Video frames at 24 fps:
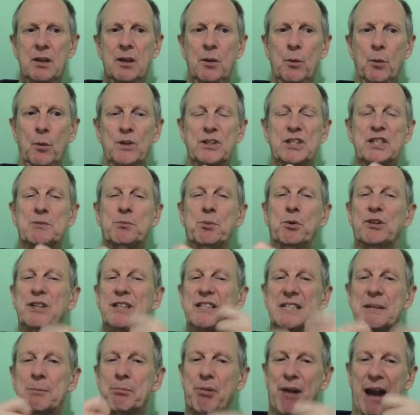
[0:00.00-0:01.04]
which is put
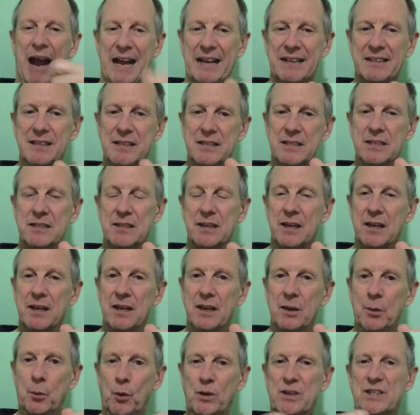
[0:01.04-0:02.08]
into practice,
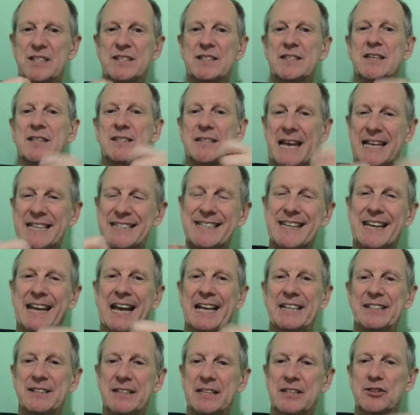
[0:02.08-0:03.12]
which is assessed
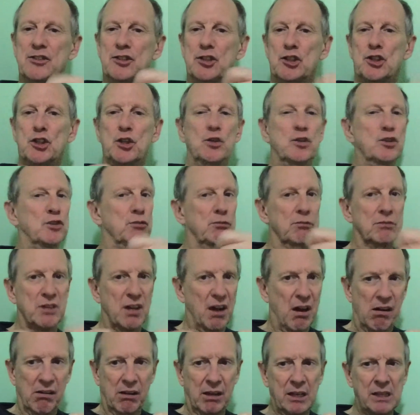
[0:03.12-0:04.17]
against institutional
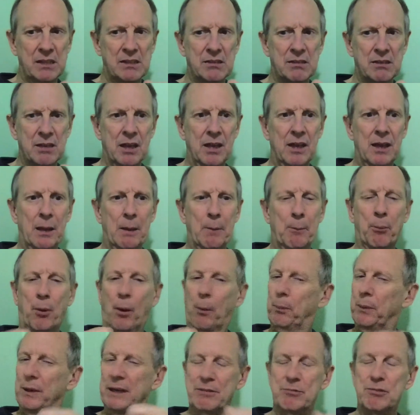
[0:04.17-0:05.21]
targets,
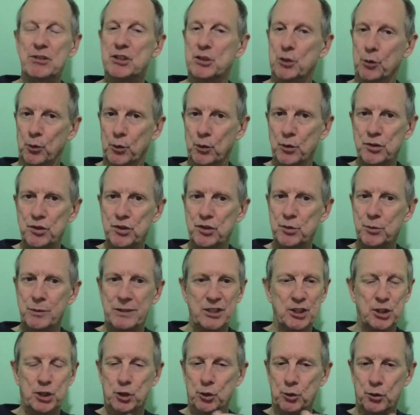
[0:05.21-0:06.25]
properly resourced to
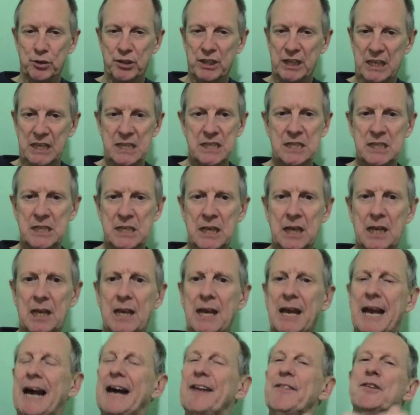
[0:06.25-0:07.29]
ensure this,
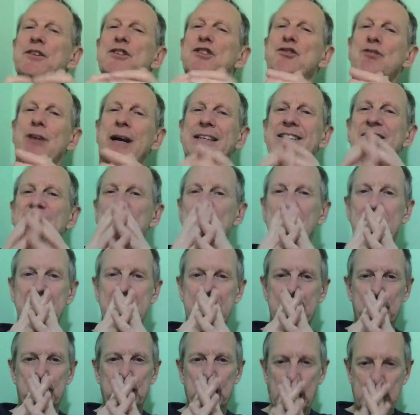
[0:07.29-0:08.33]
and that strategy is
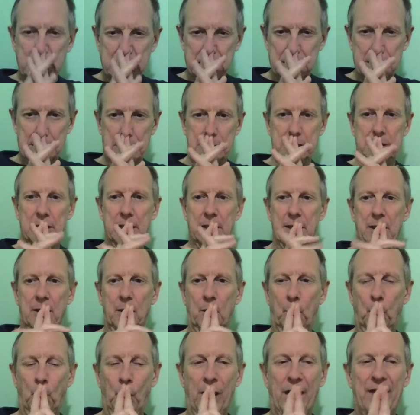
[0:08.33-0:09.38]
adjusted
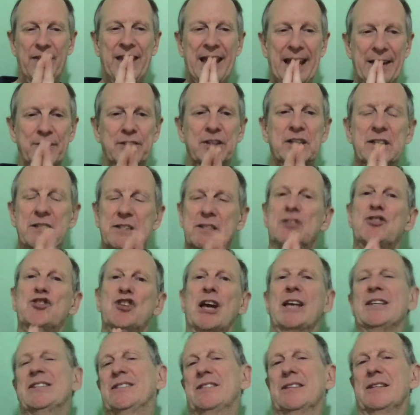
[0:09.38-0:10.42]
where the evidence
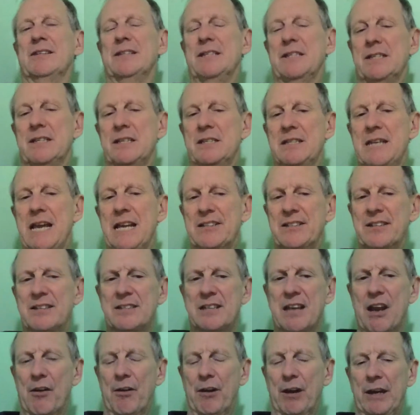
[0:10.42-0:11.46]
suggests that this is
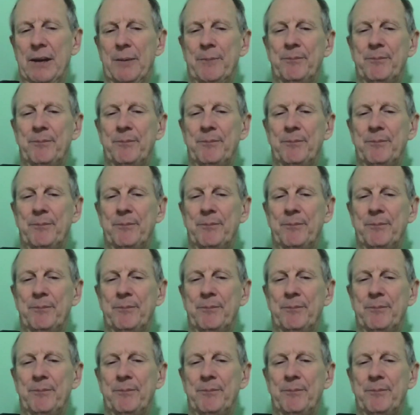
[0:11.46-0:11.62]
necessary.